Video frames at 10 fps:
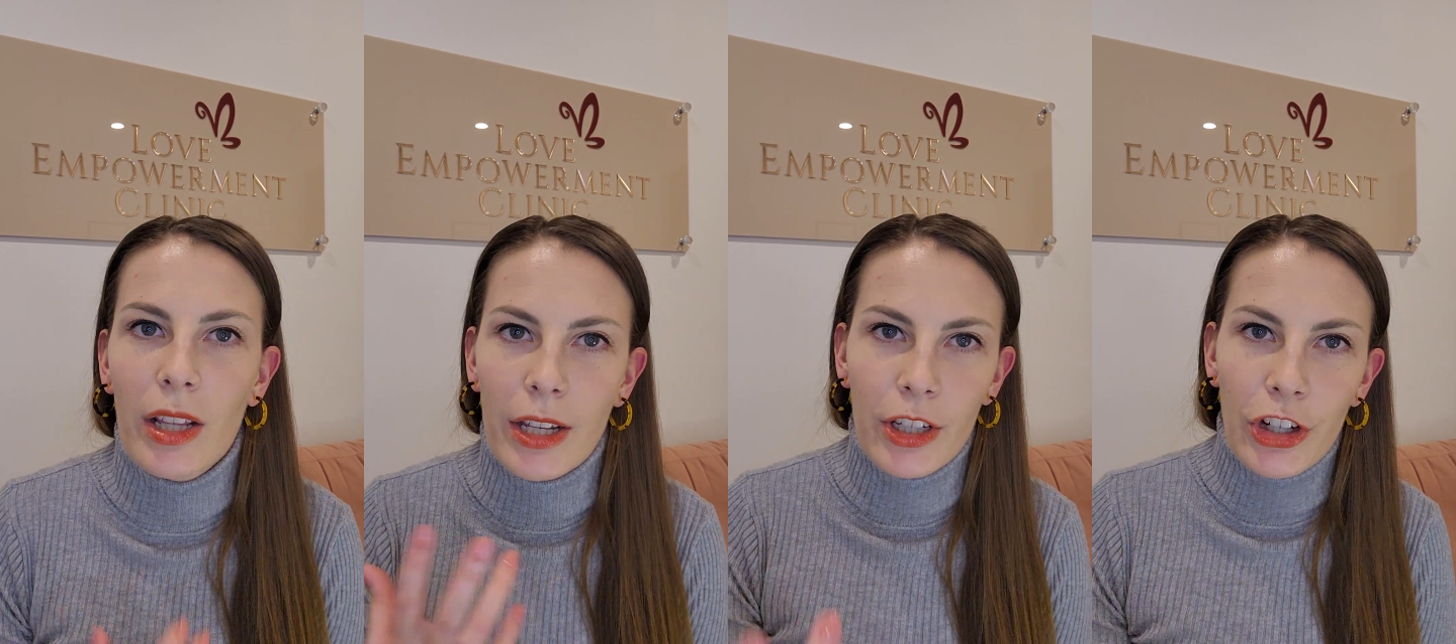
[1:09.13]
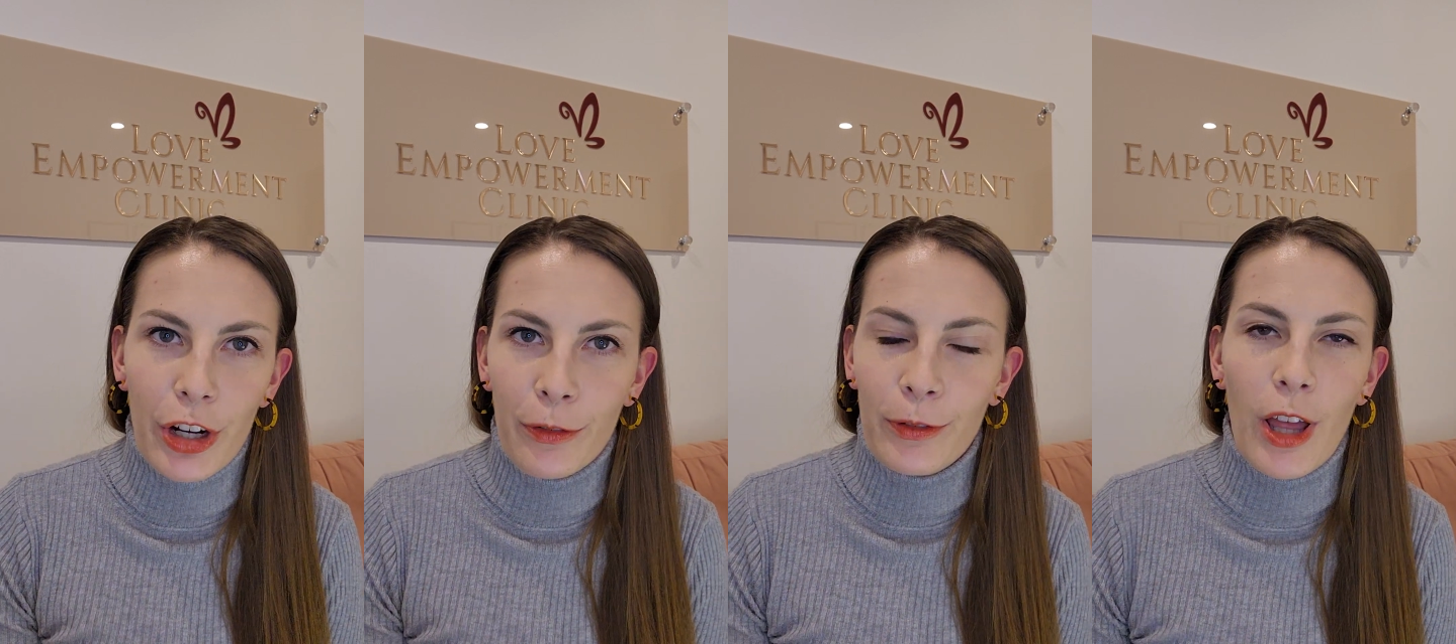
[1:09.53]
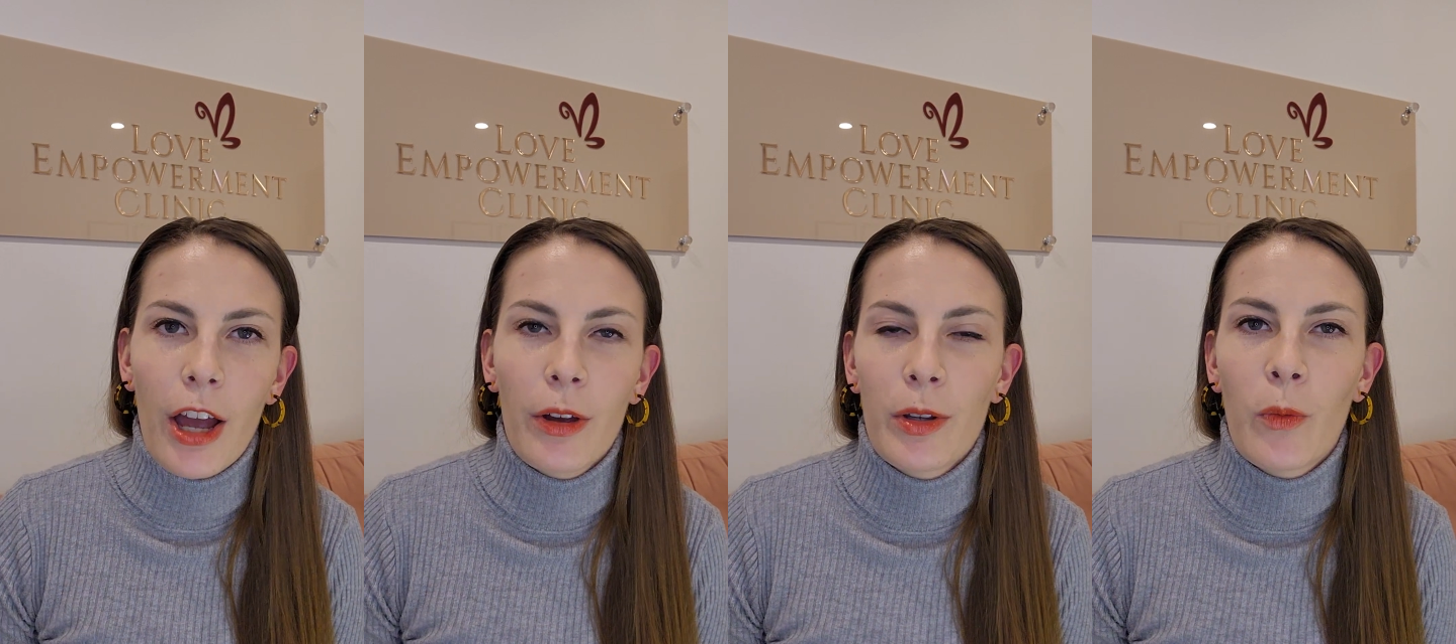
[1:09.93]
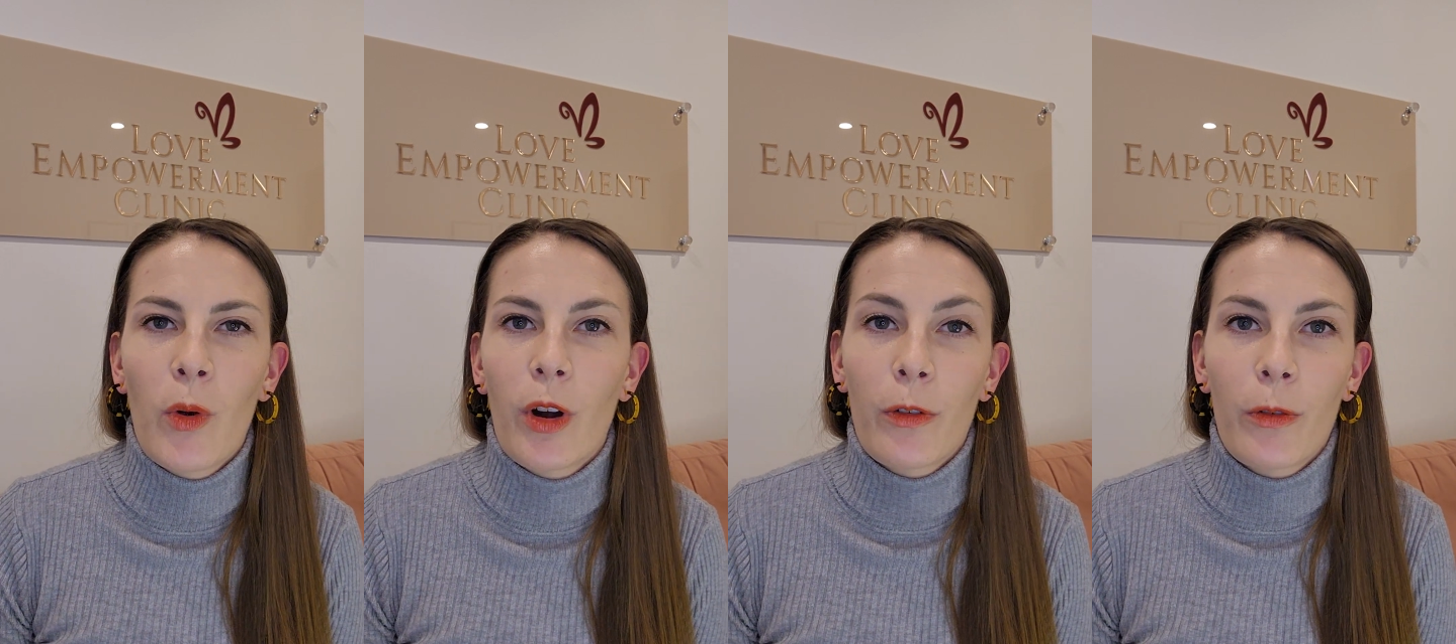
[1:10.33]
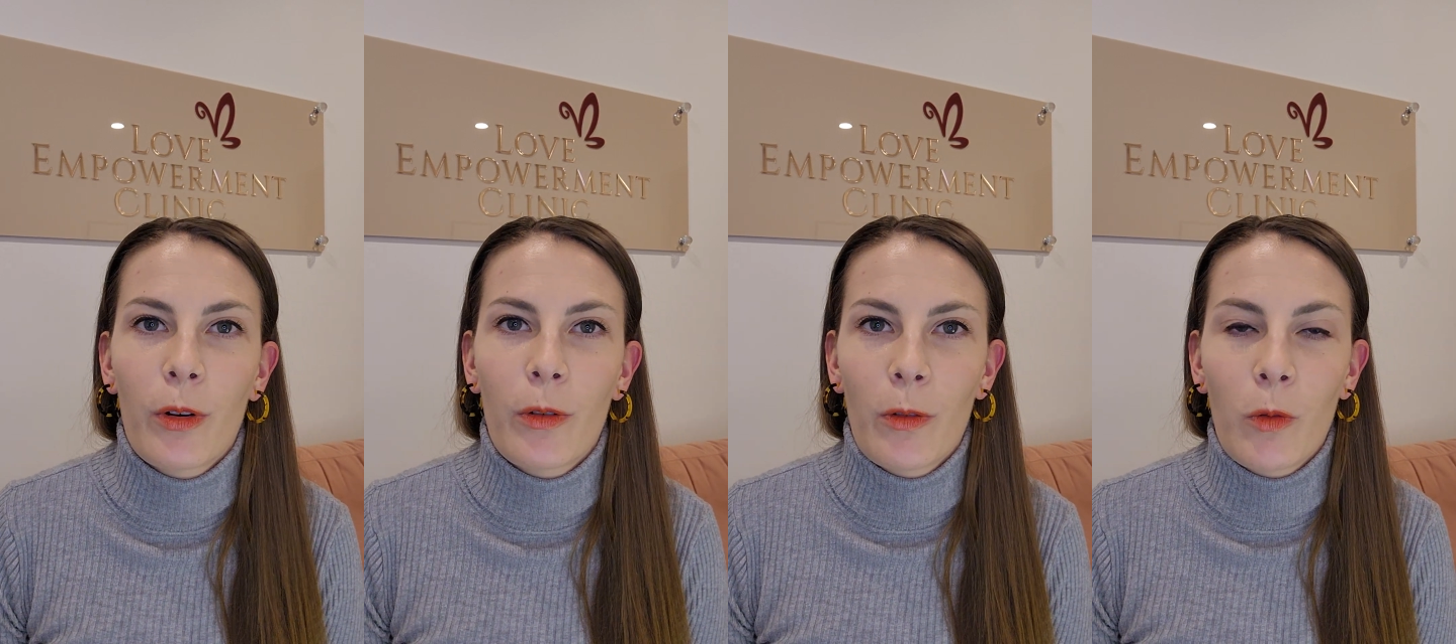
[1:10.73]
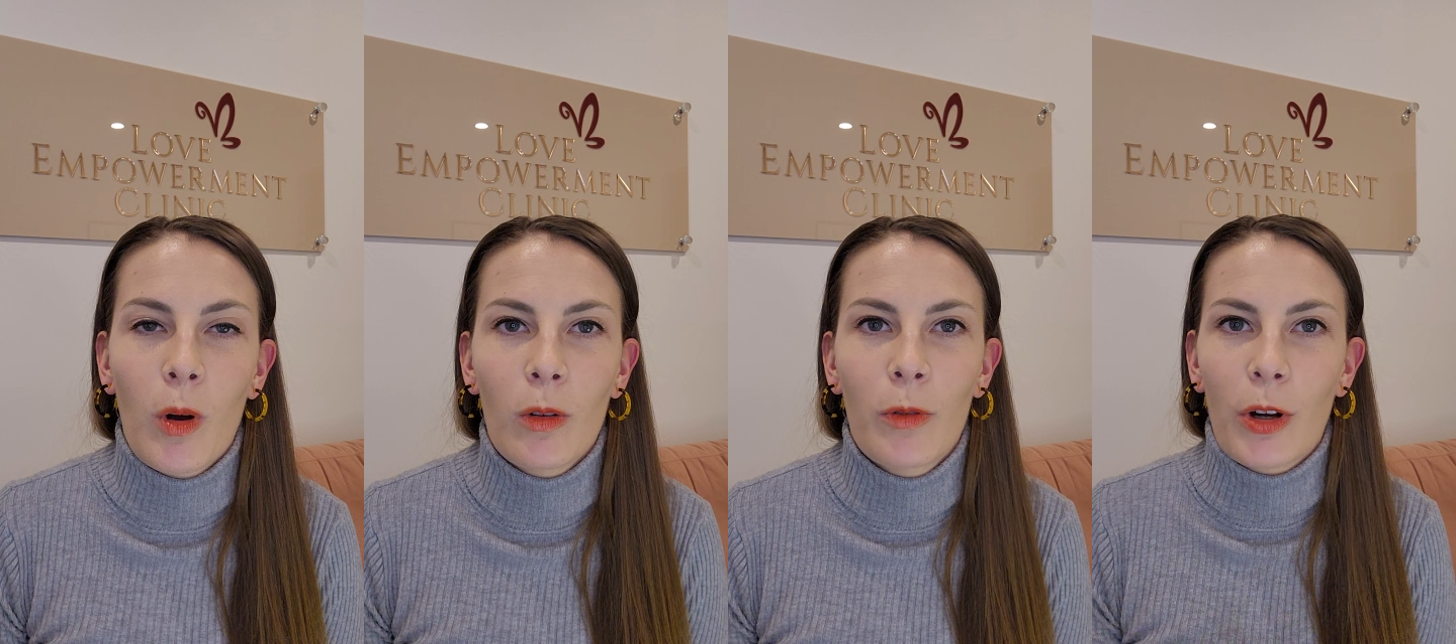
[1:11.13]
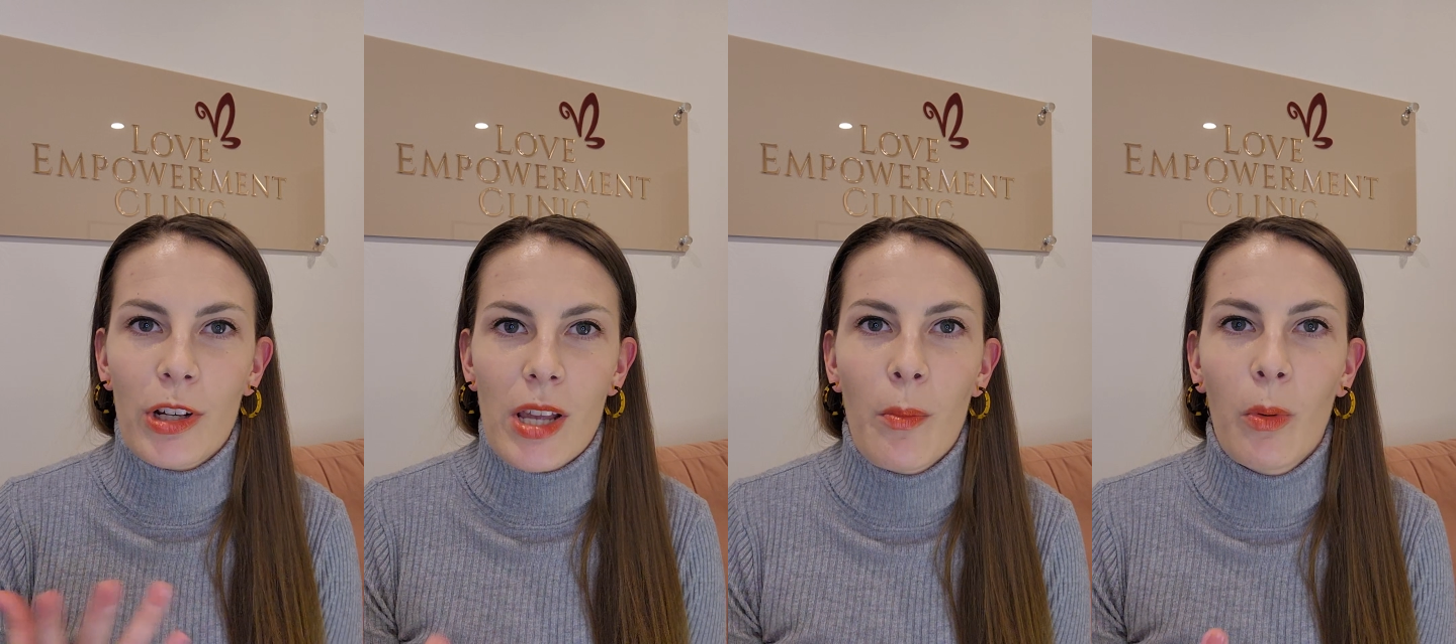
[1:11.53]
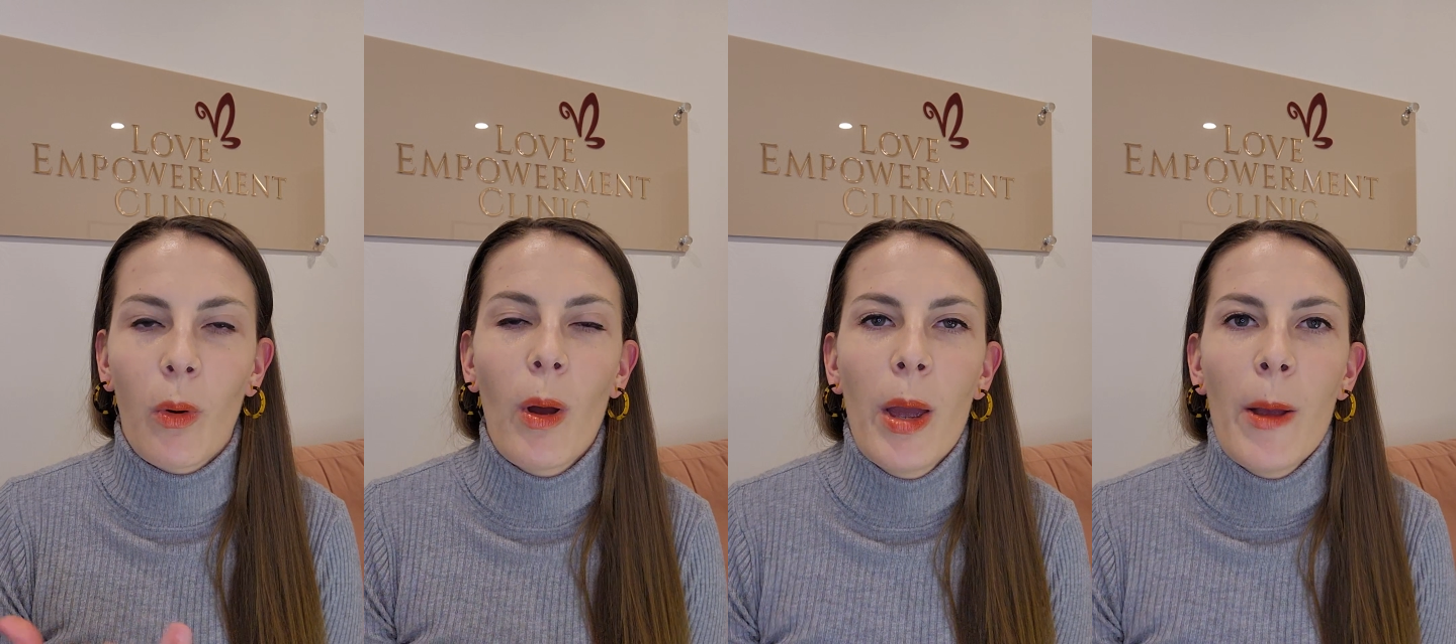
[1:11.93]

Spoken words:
like you're a fly on a wall, for example.